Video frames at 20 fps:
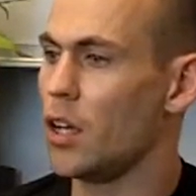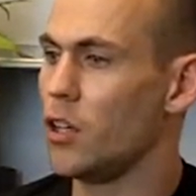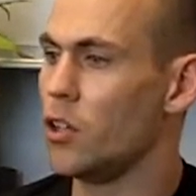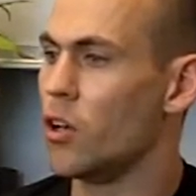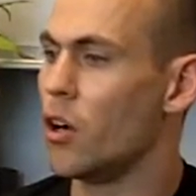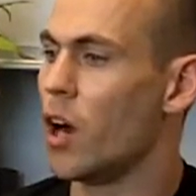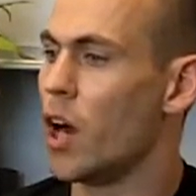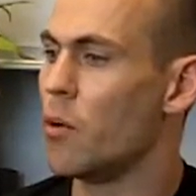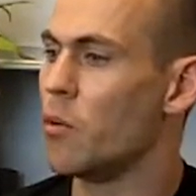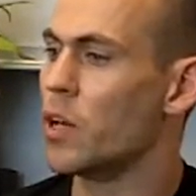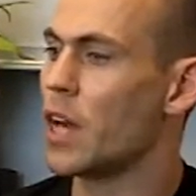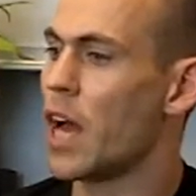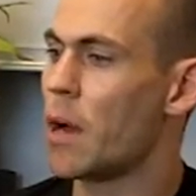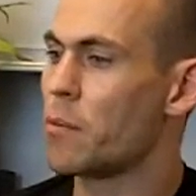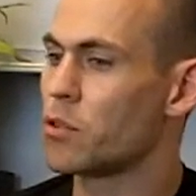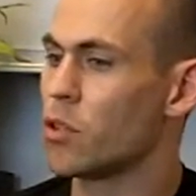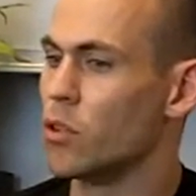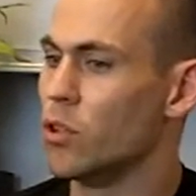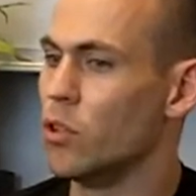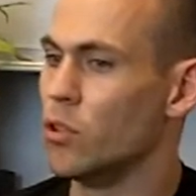you know, I would
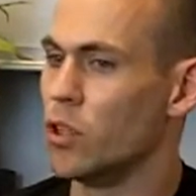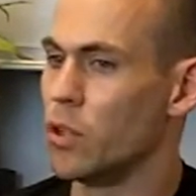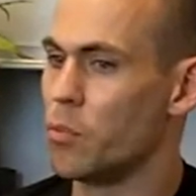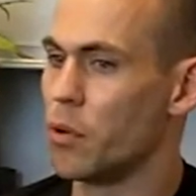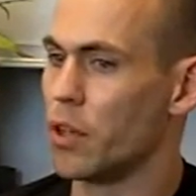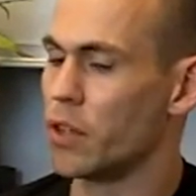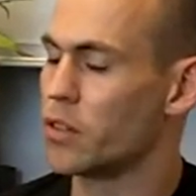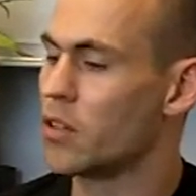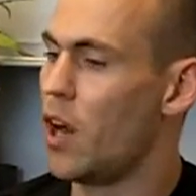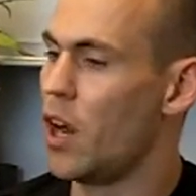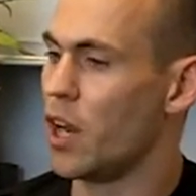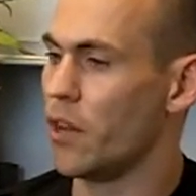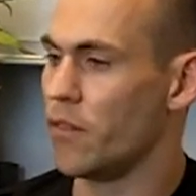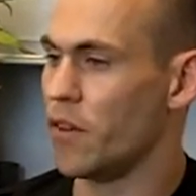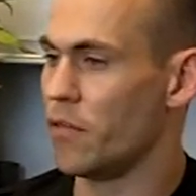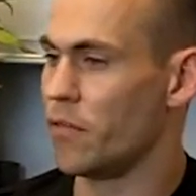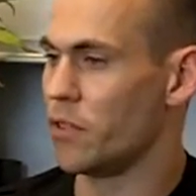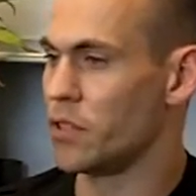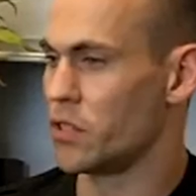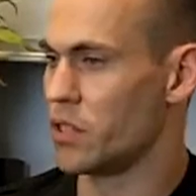absolutely put a ton
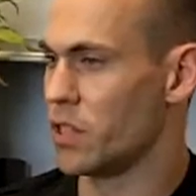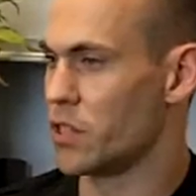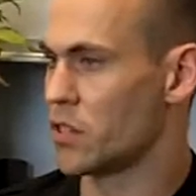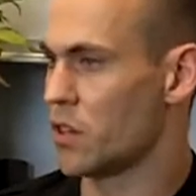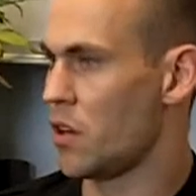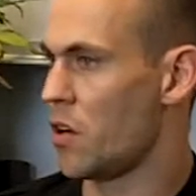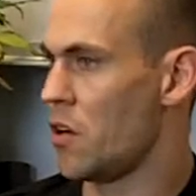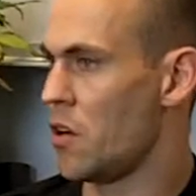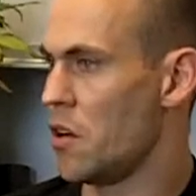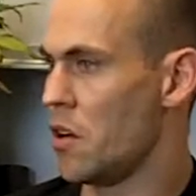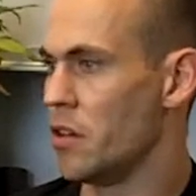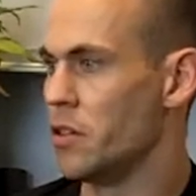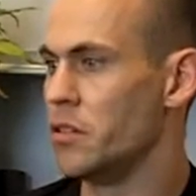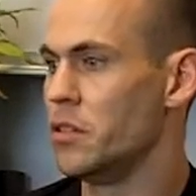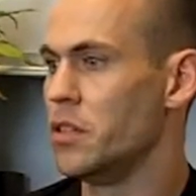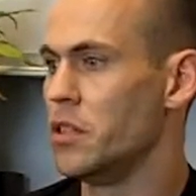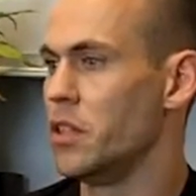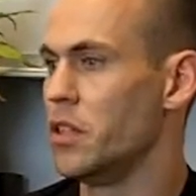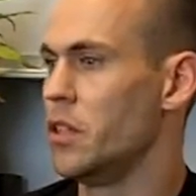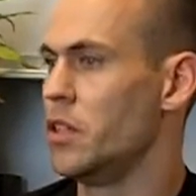of emphasis
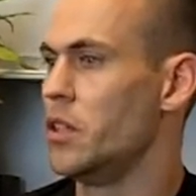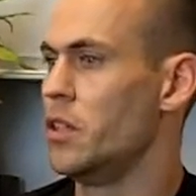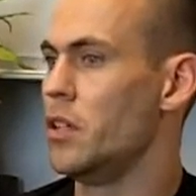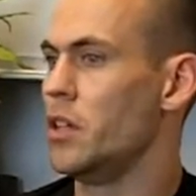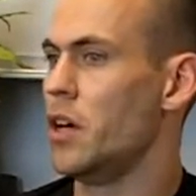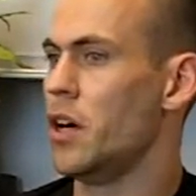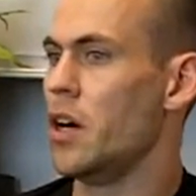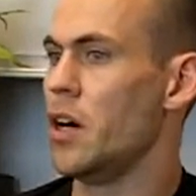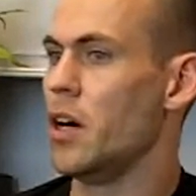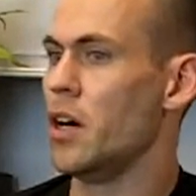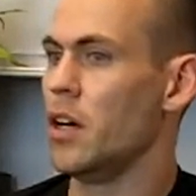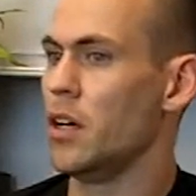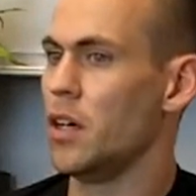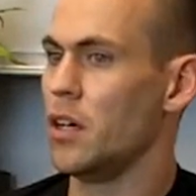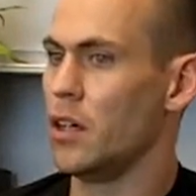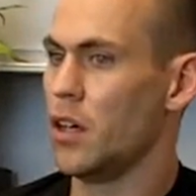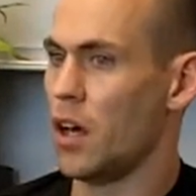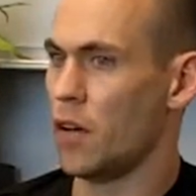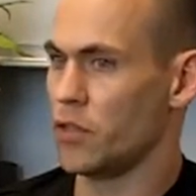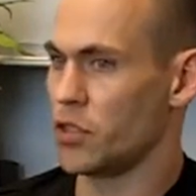on,
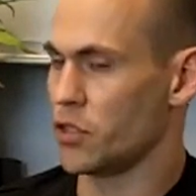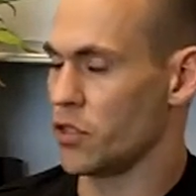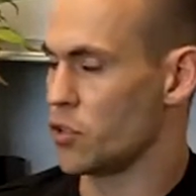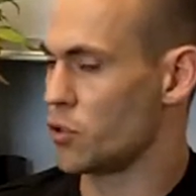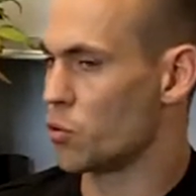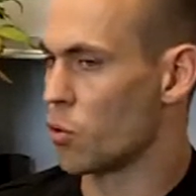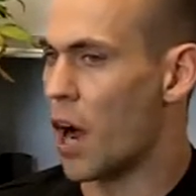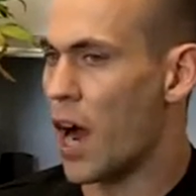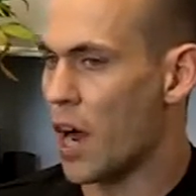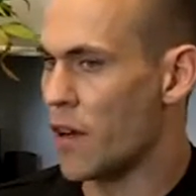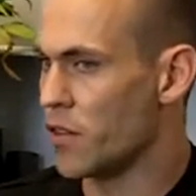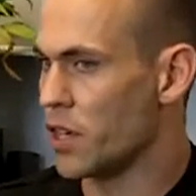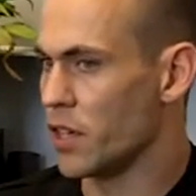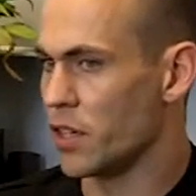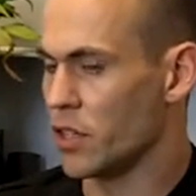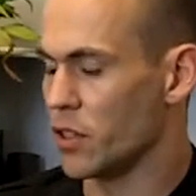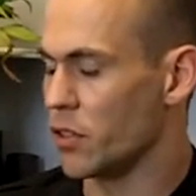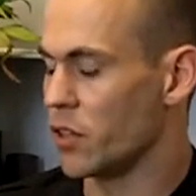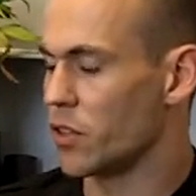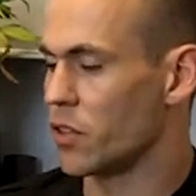obviously,
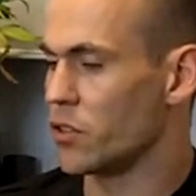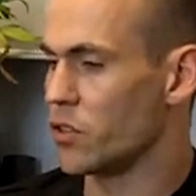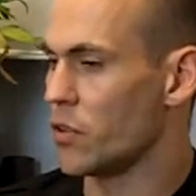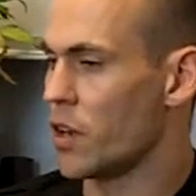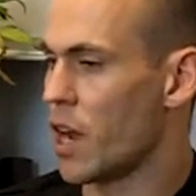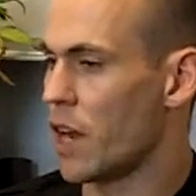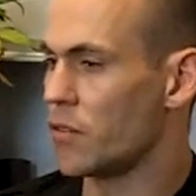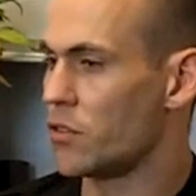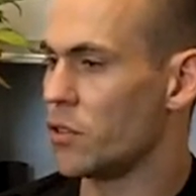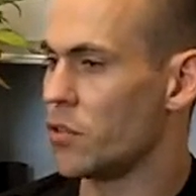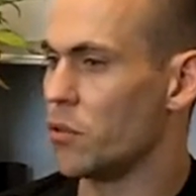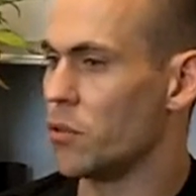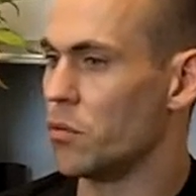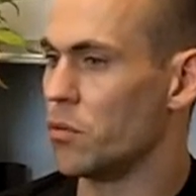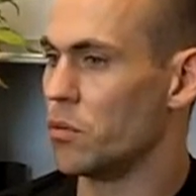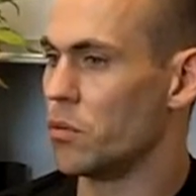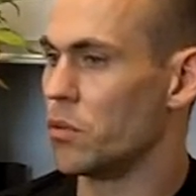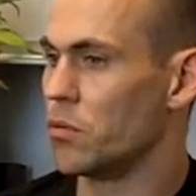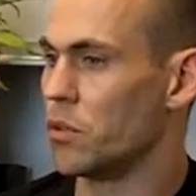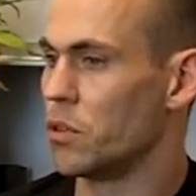driving, you know, because you have to
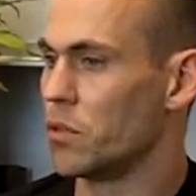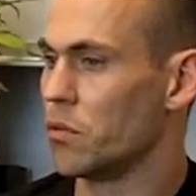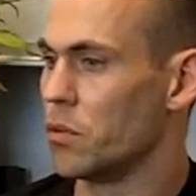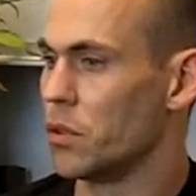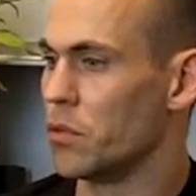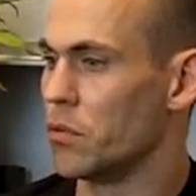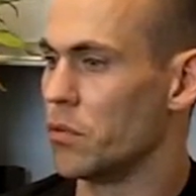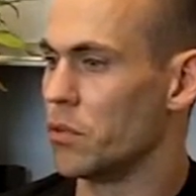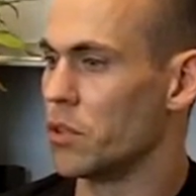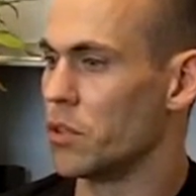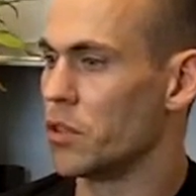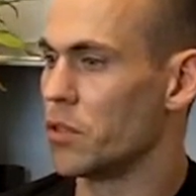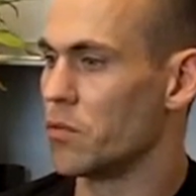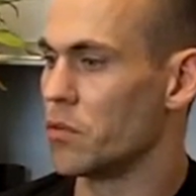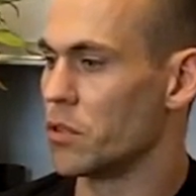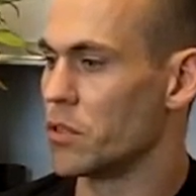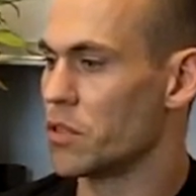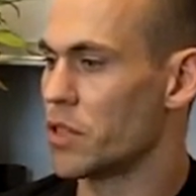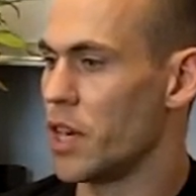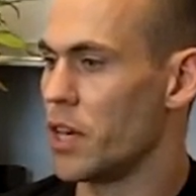
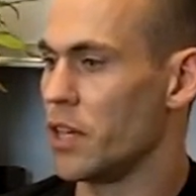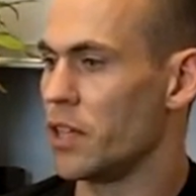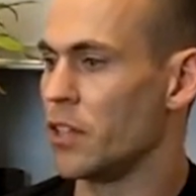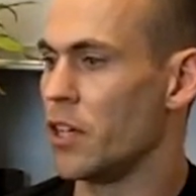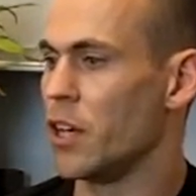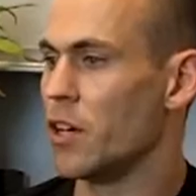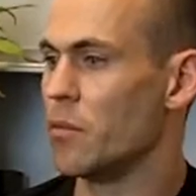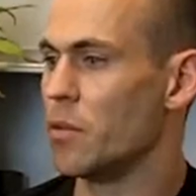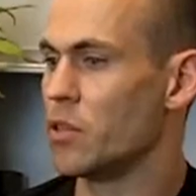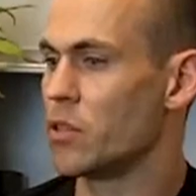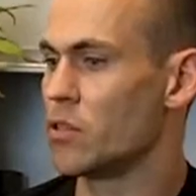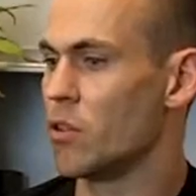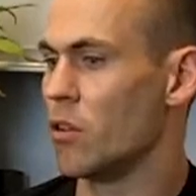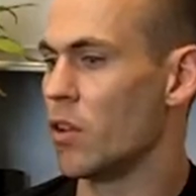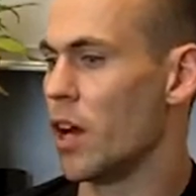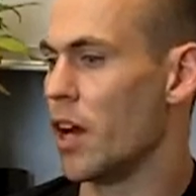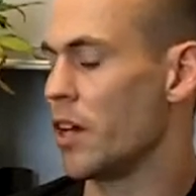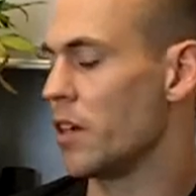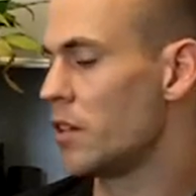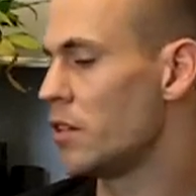with skating there. But
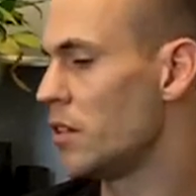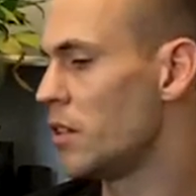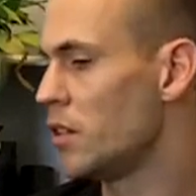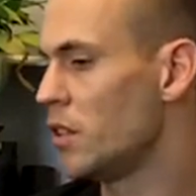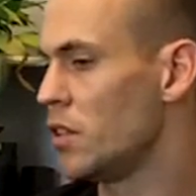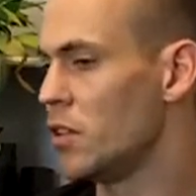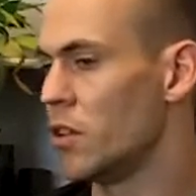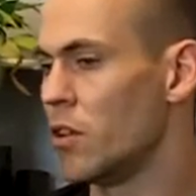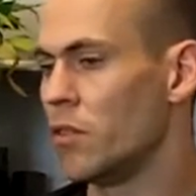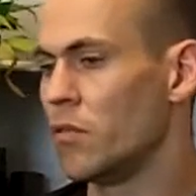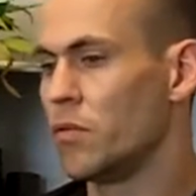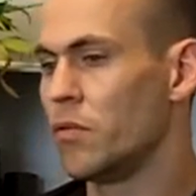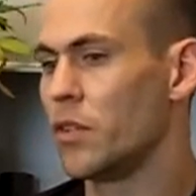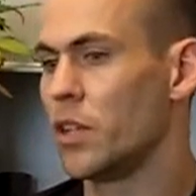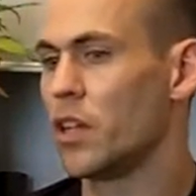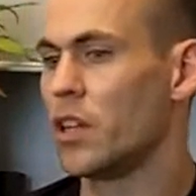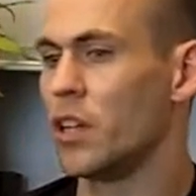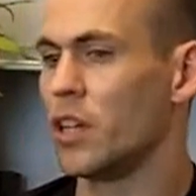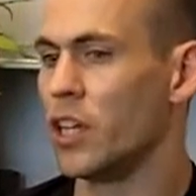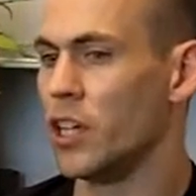so, like, you know,
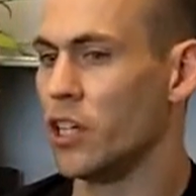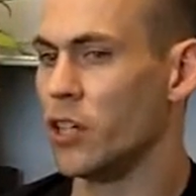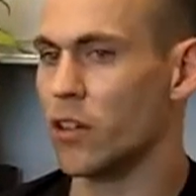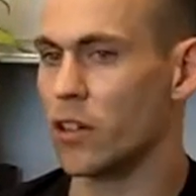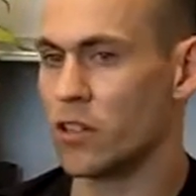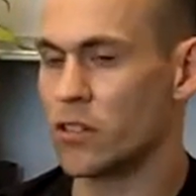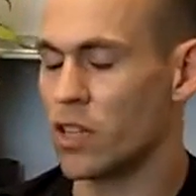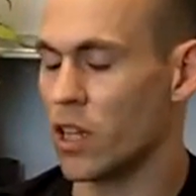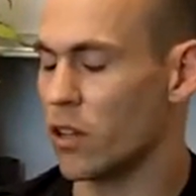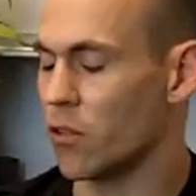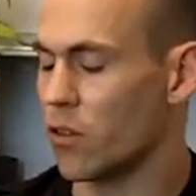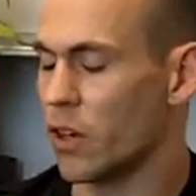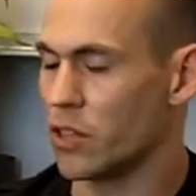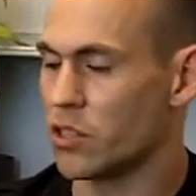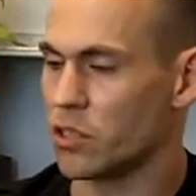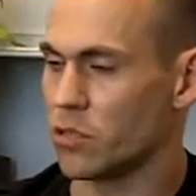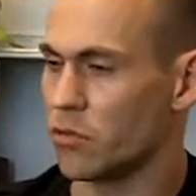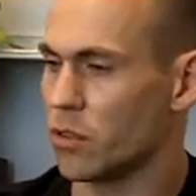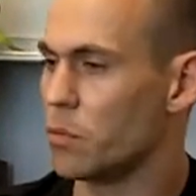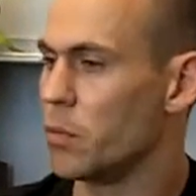linear
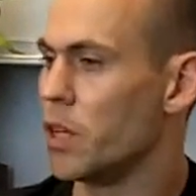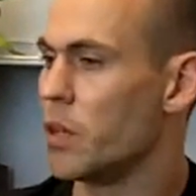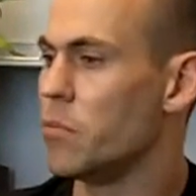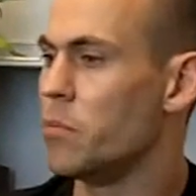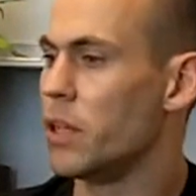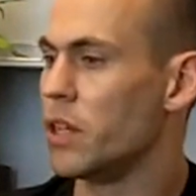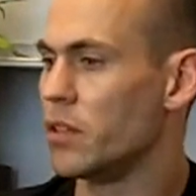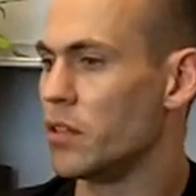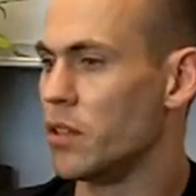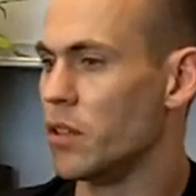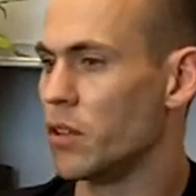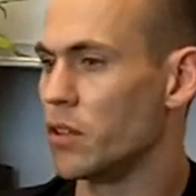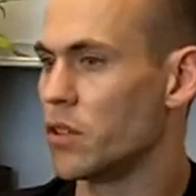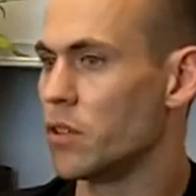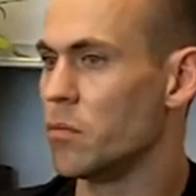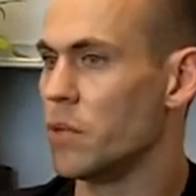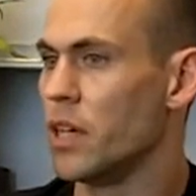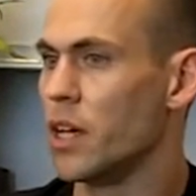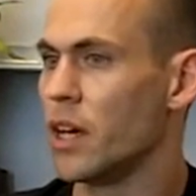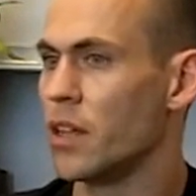acceleration would be a big deal
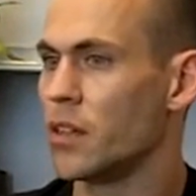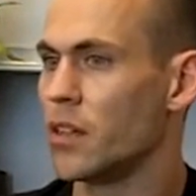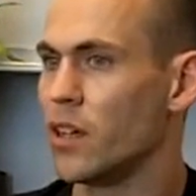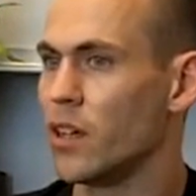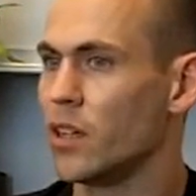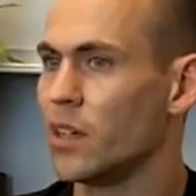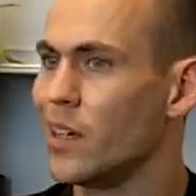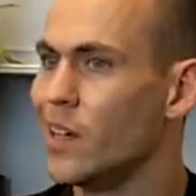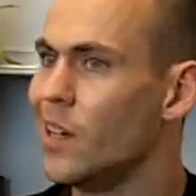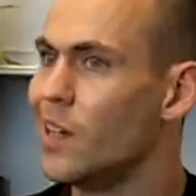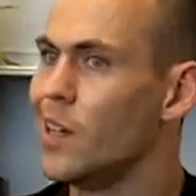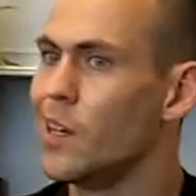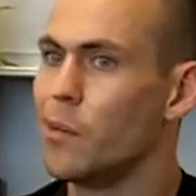to me, I think.